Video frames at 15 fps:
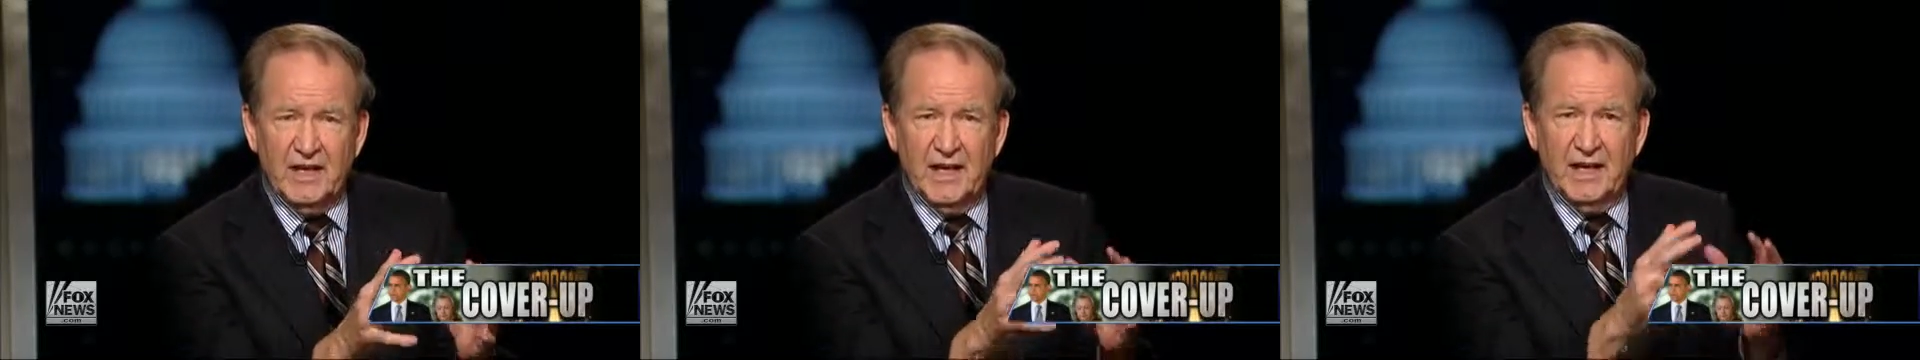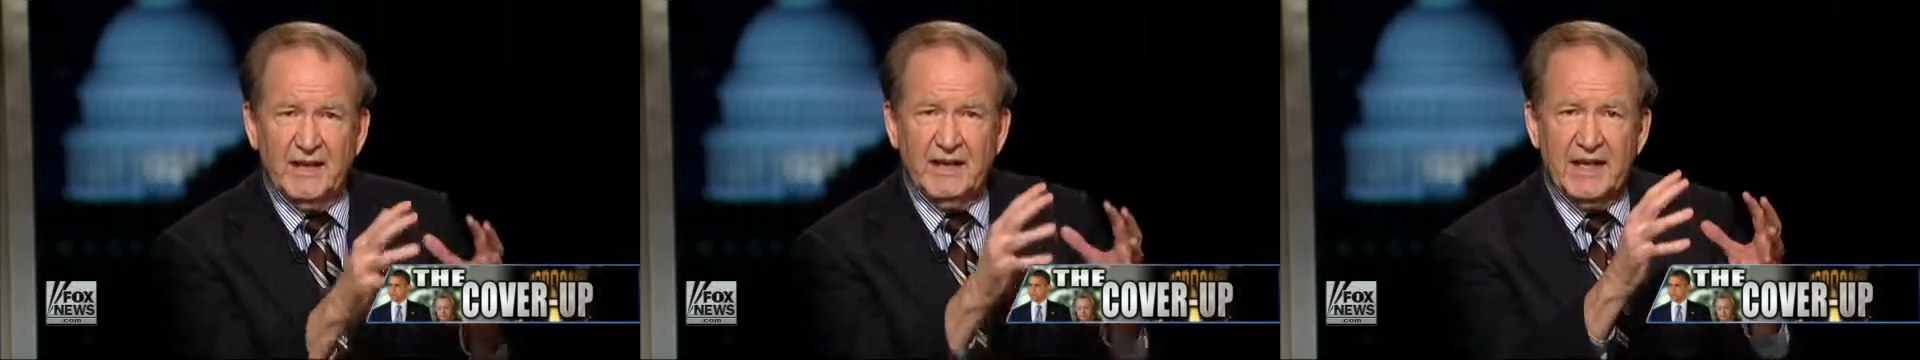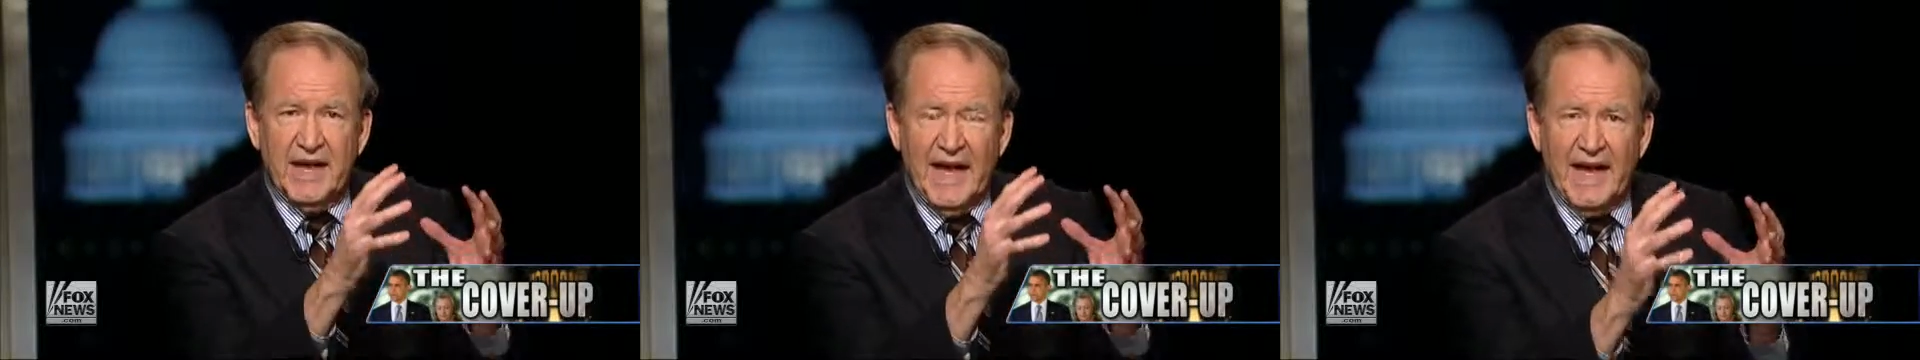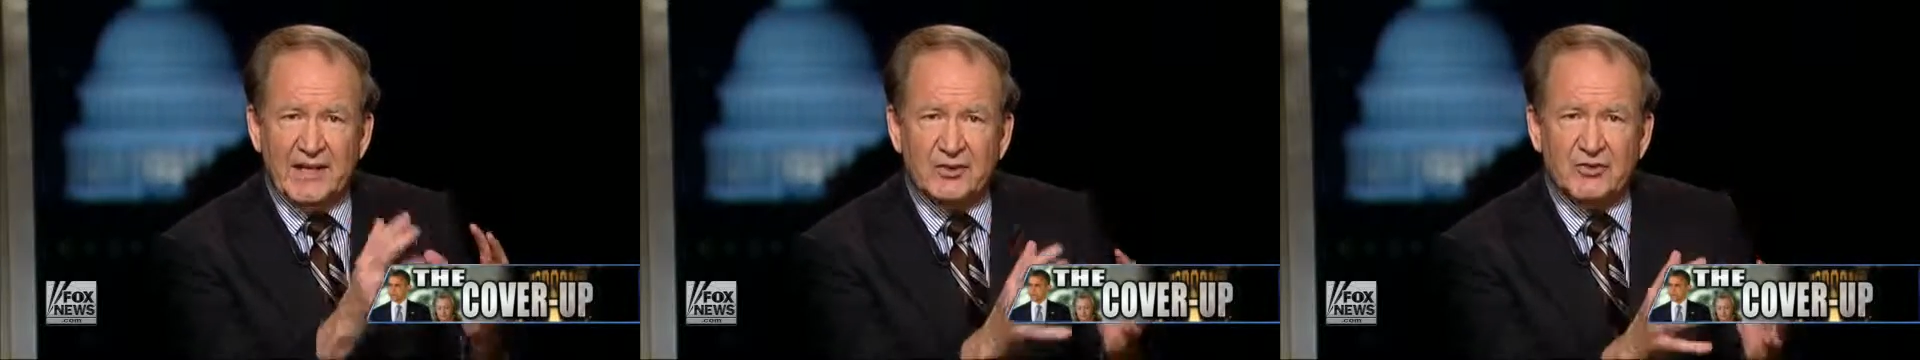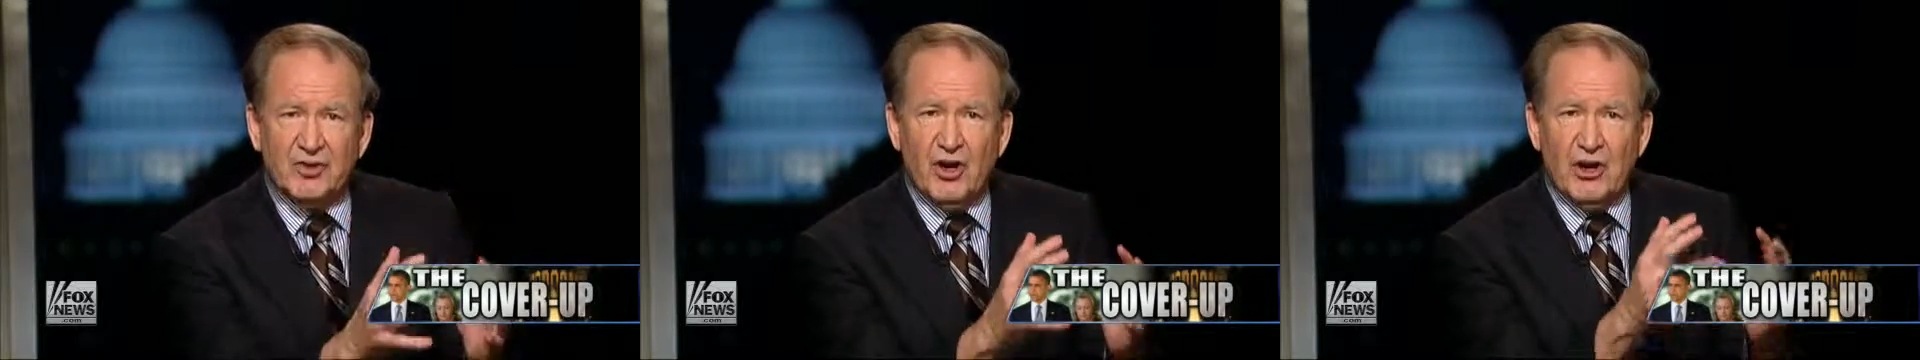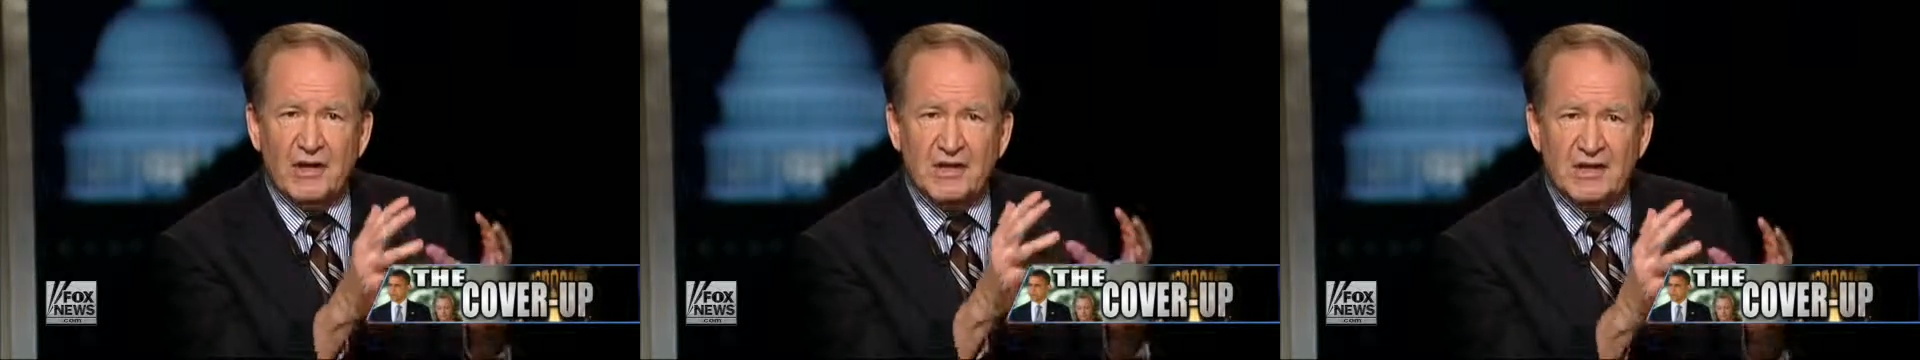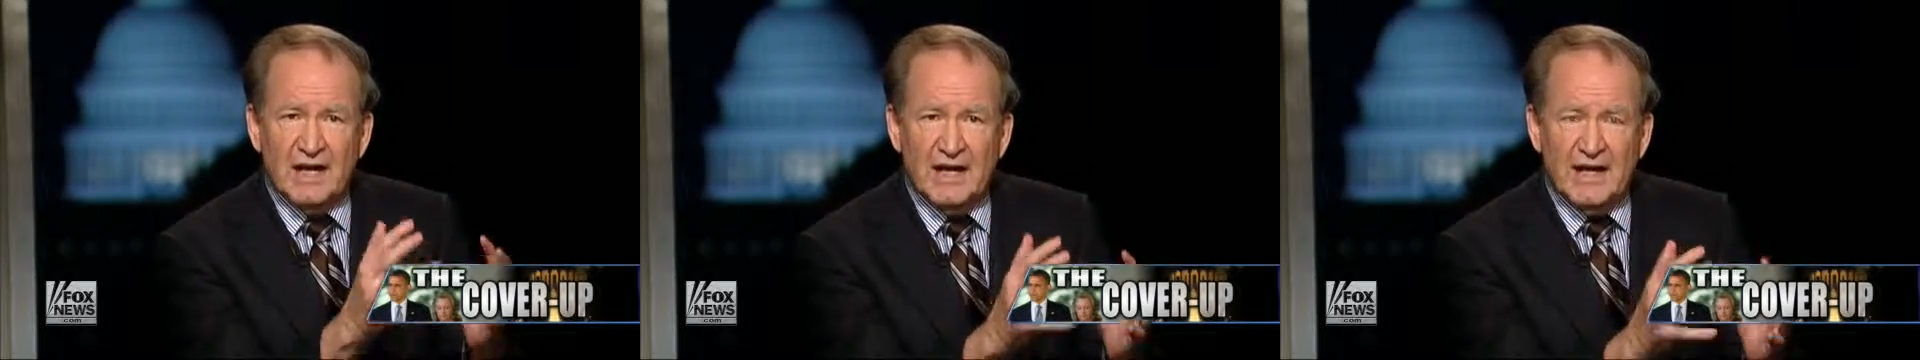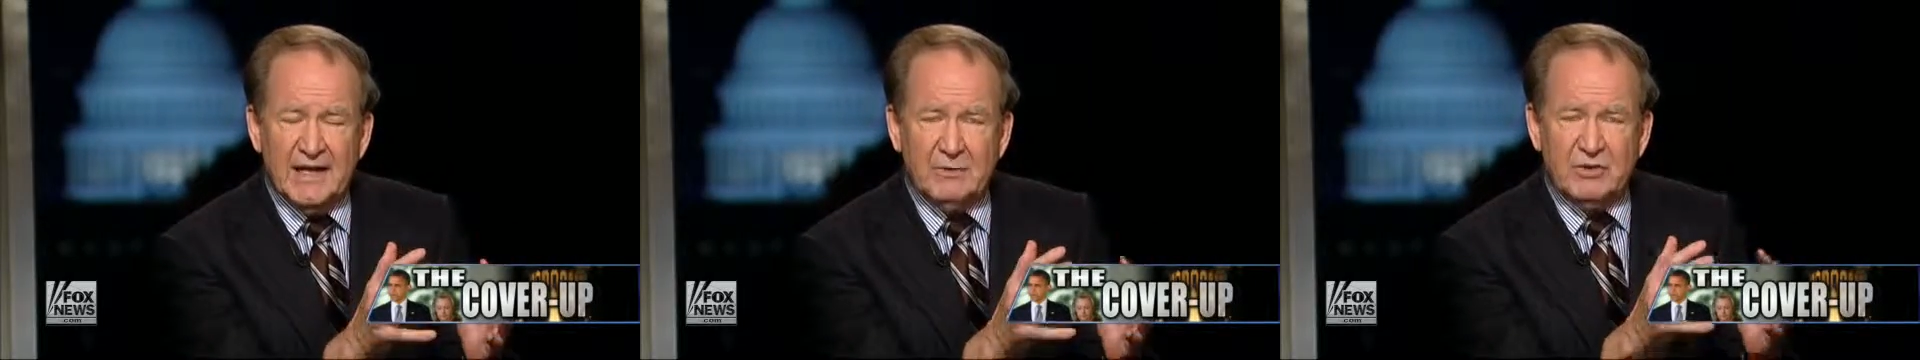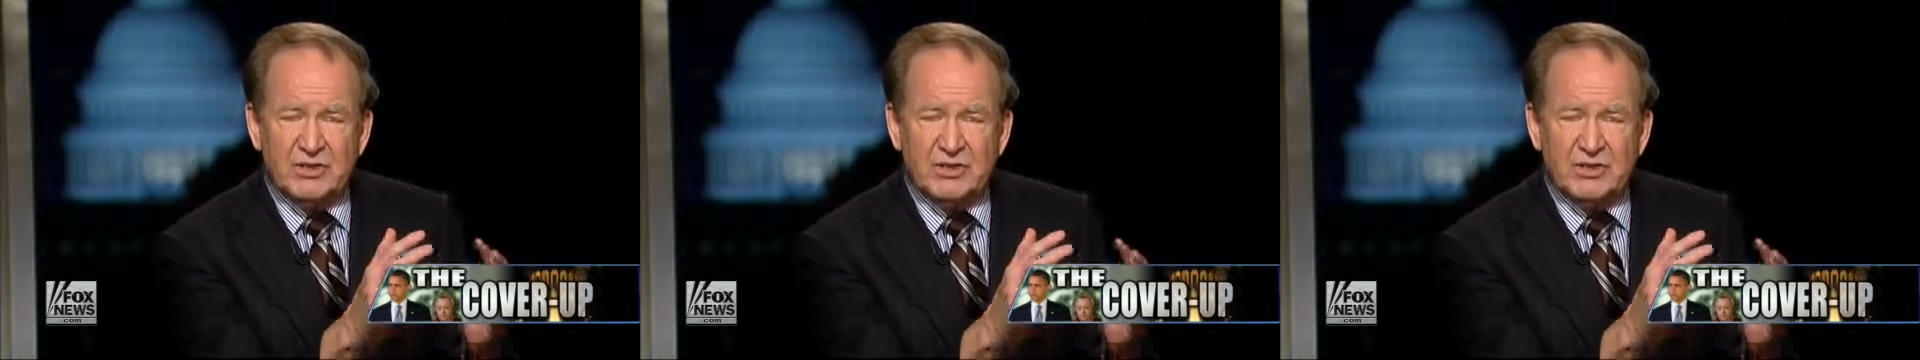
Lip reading: And the Ansar Dine,